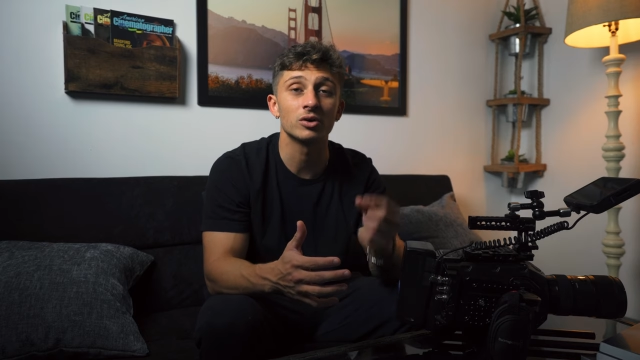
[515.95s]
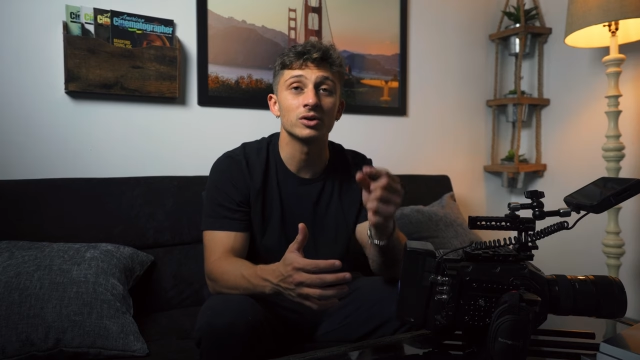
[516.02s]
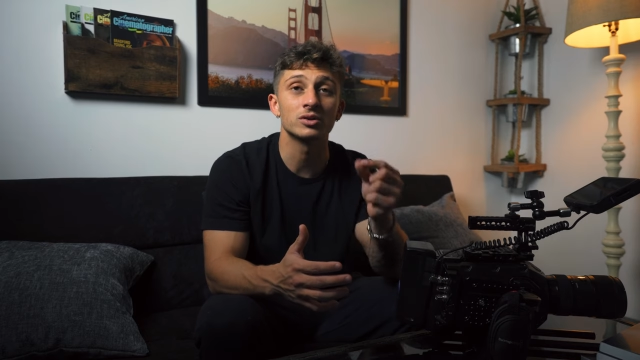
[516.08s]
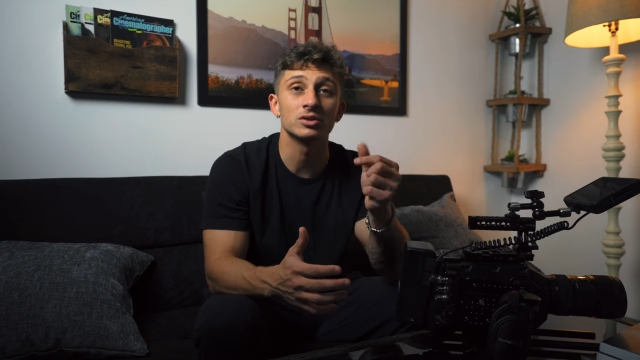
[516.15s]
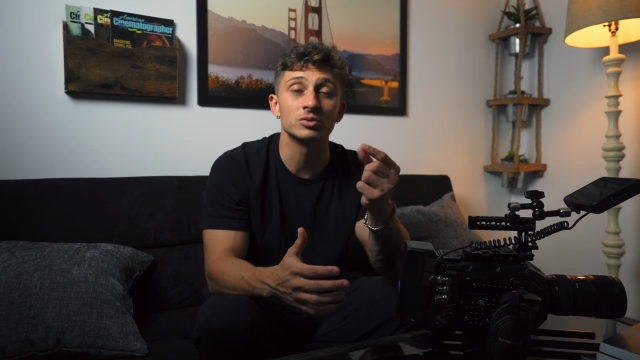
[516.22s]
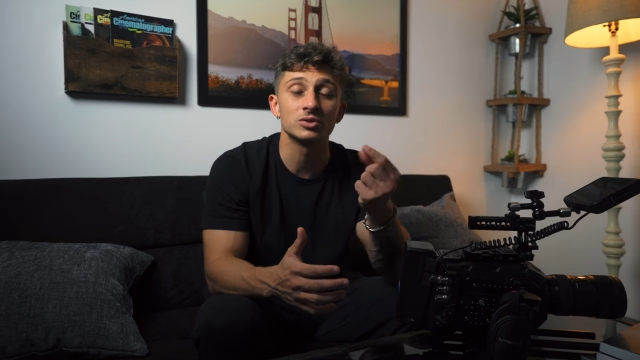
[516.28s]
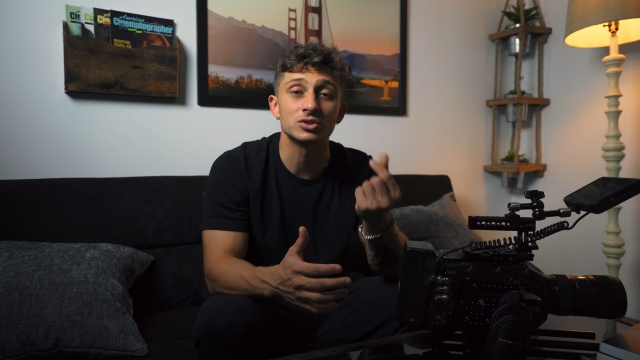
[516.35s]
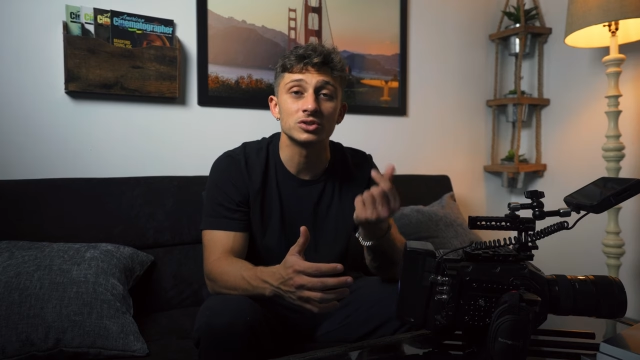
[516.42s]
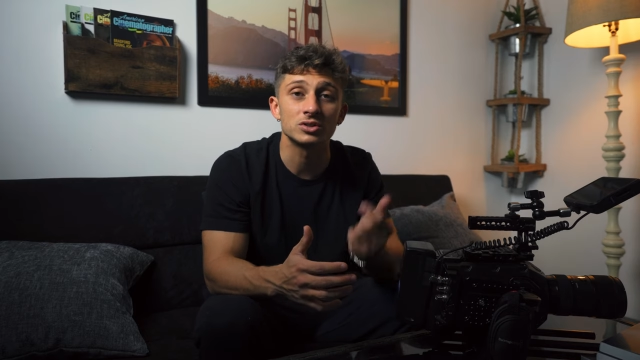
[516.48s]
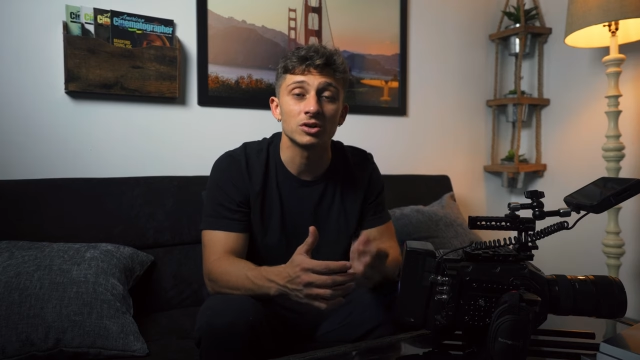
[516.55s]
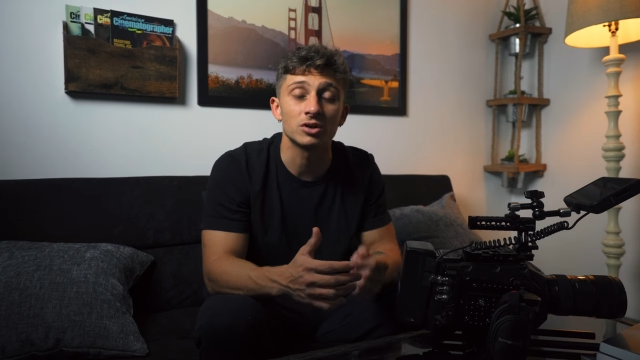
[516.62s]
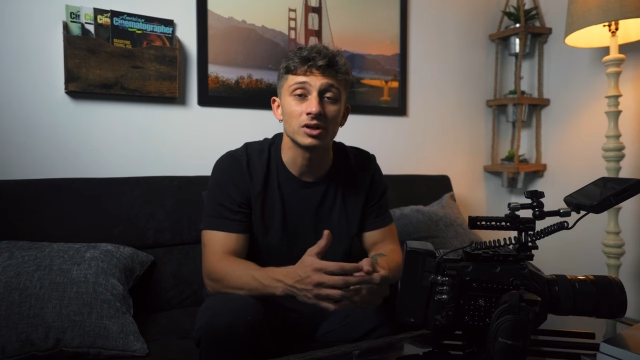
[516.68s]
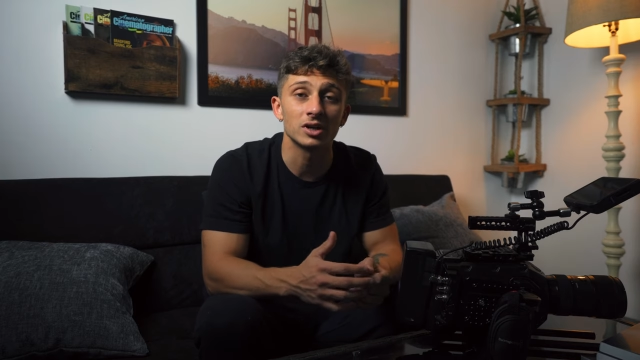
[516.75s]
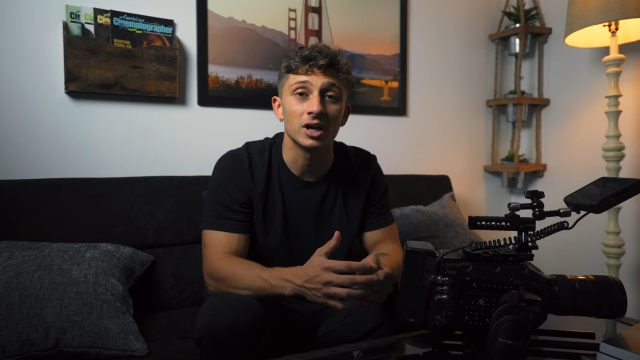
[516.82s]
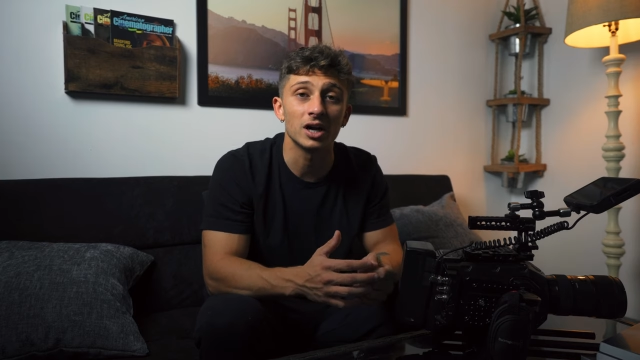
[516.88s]
all you have to do is just
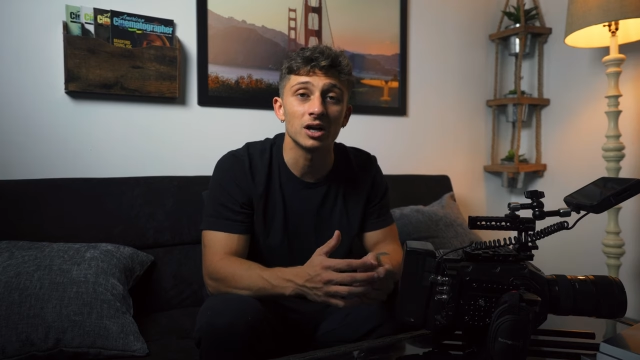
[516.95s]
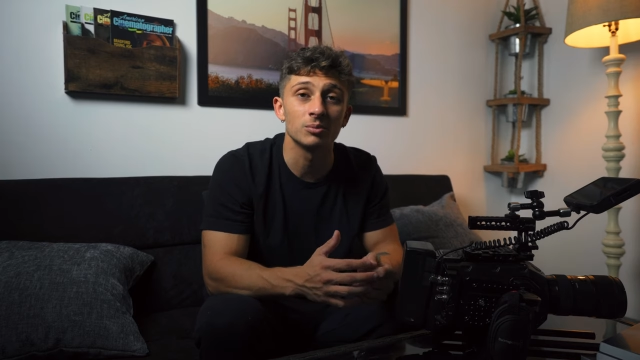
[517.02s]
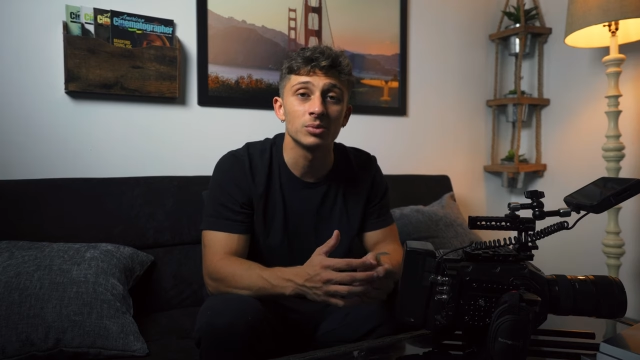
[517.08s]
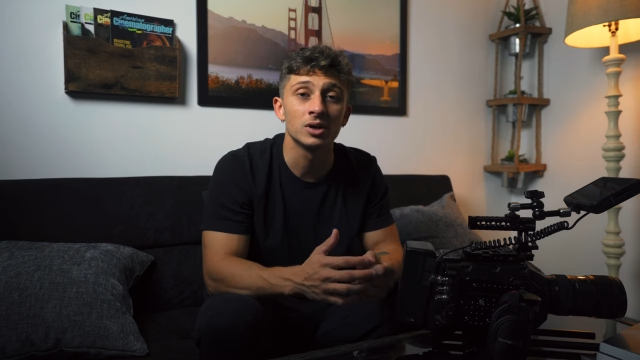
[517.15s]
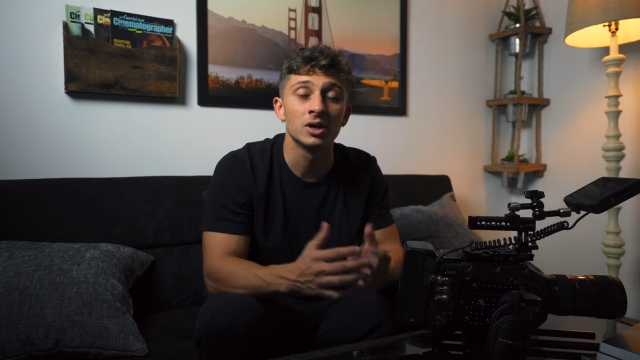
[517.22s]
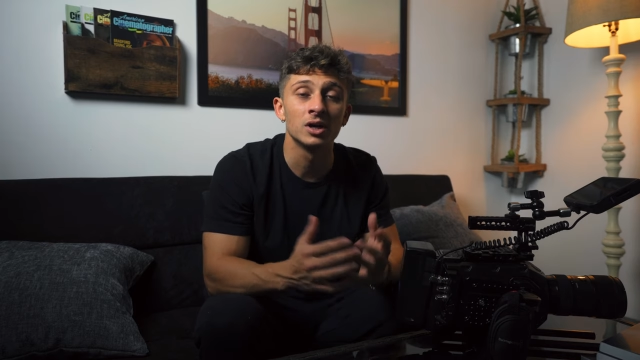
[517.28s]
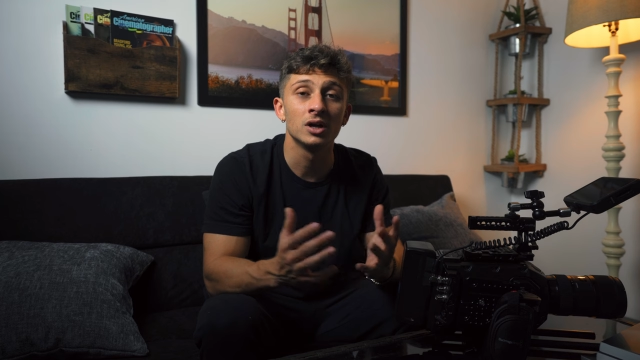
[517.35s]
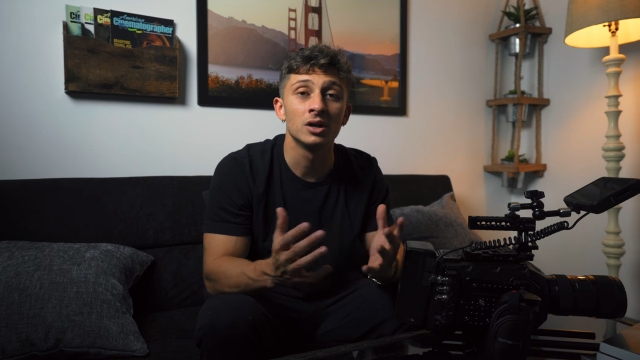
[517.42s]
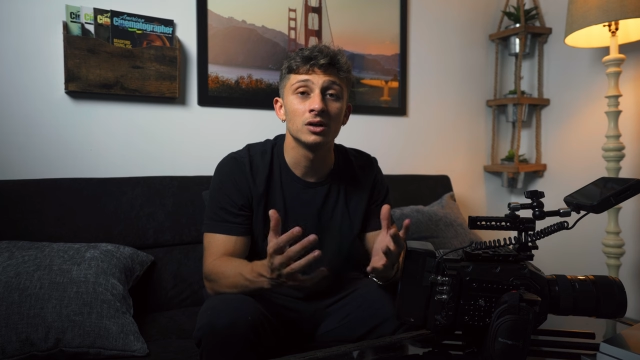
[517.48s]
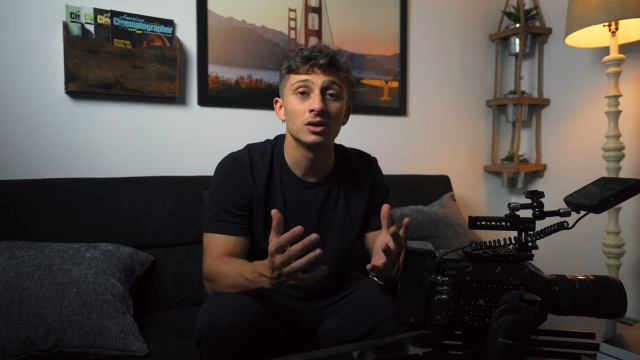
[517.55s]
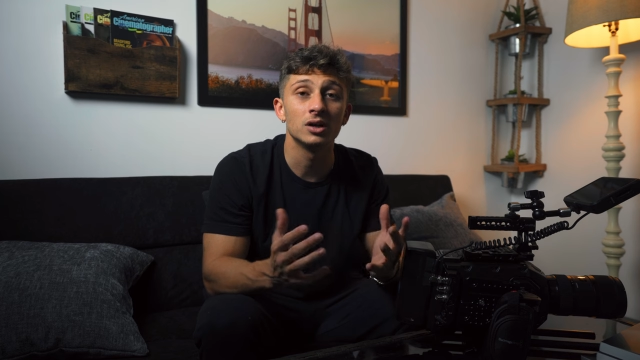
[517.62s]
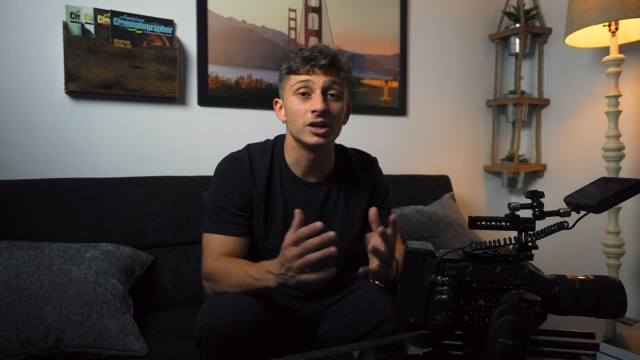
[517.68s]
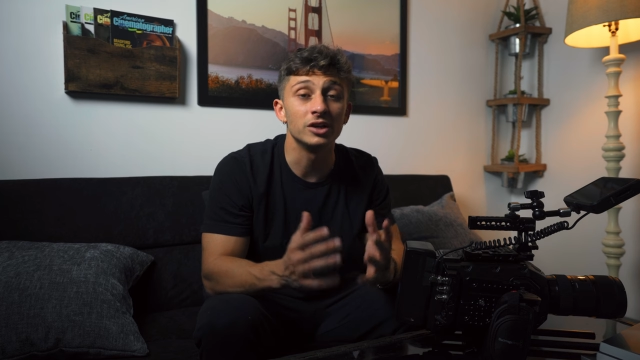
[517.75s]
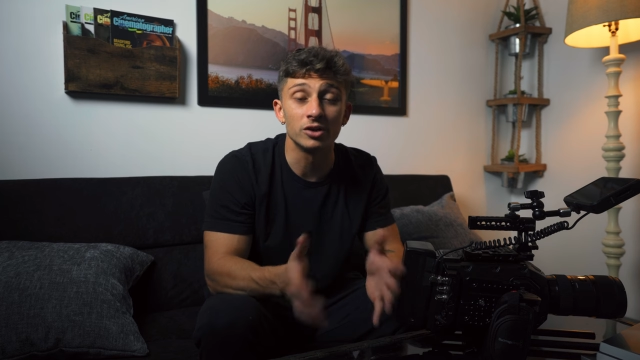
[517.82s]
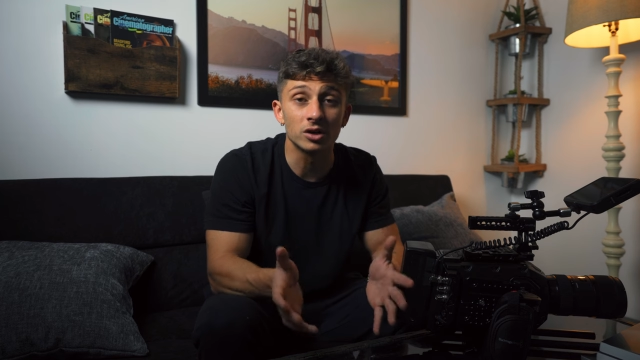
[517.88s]
turn a knob
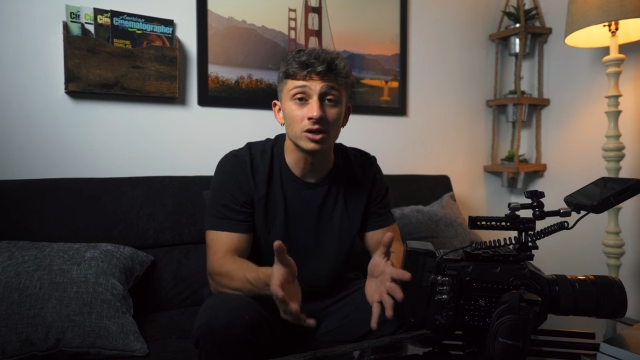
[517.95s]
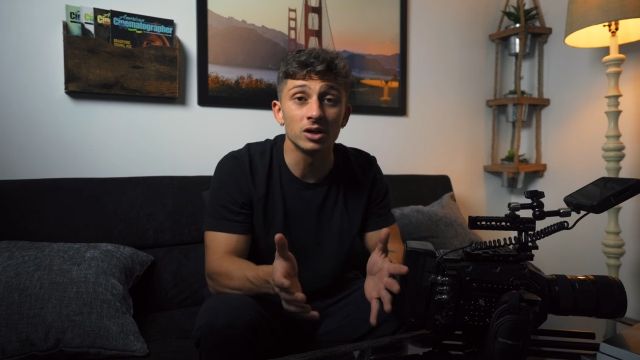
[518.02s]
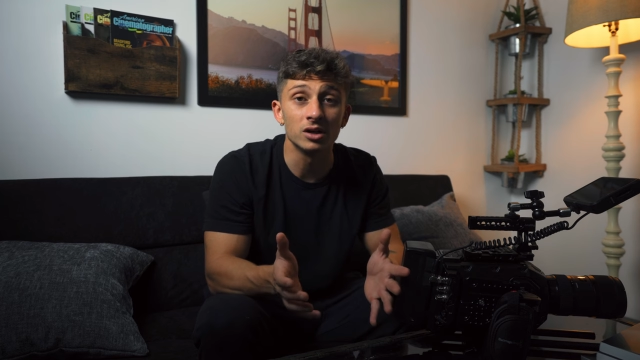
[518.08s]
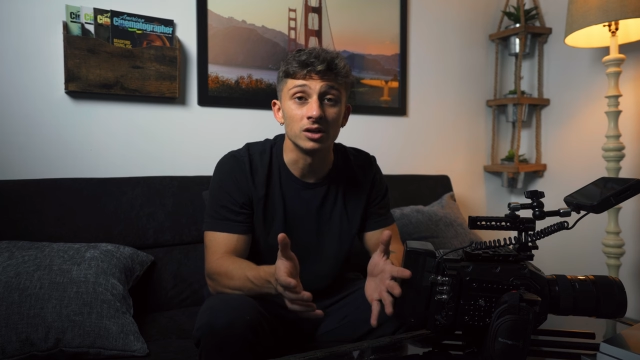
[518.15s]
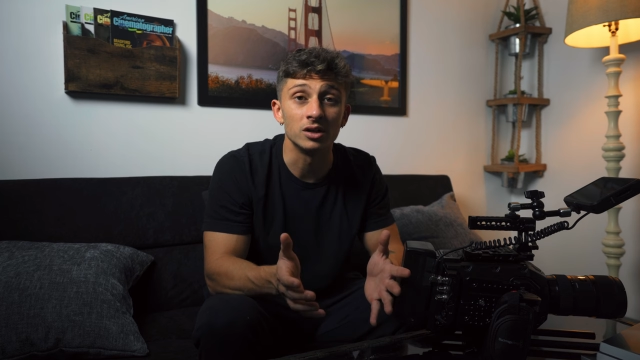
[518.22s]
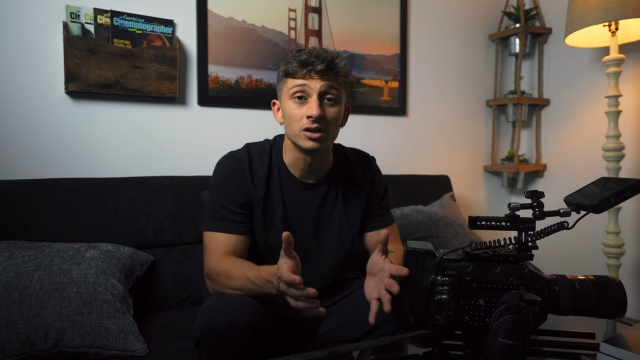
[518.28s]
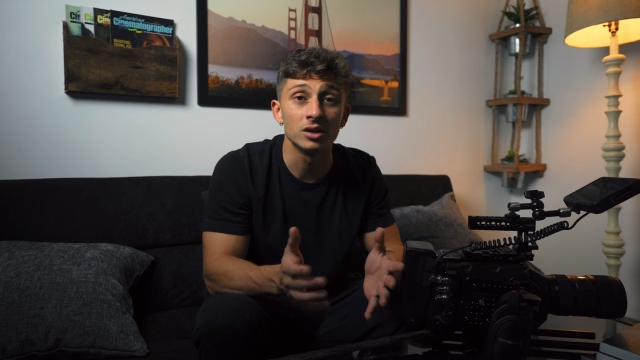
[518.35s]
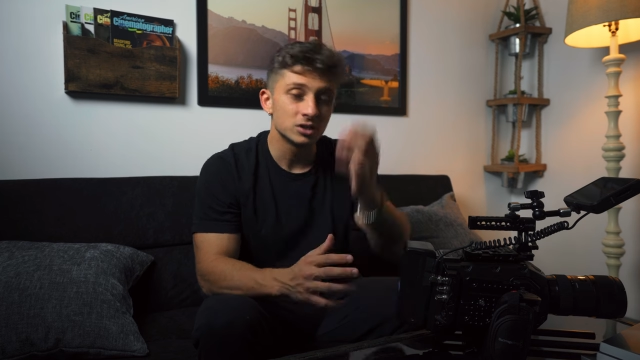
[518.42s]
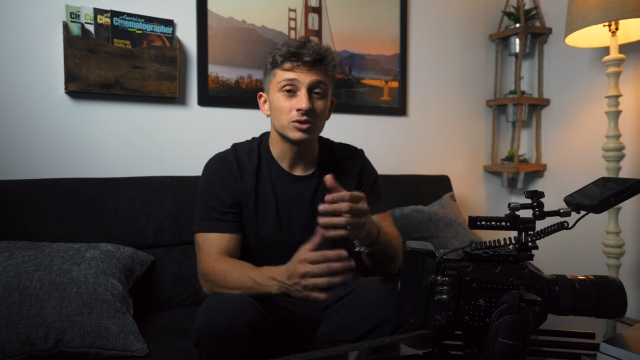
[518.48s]
and you're good.